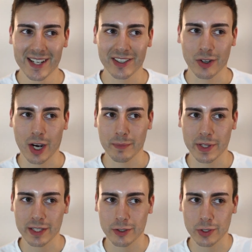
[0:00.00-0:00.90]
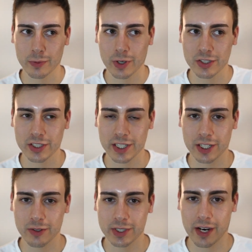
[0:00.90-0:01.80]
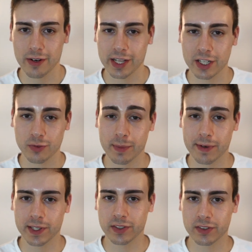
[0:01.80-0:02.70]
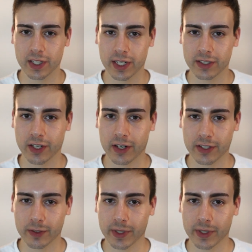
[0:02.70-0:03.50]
So I'm like literally watching it go down, and that's why my face is getting darker.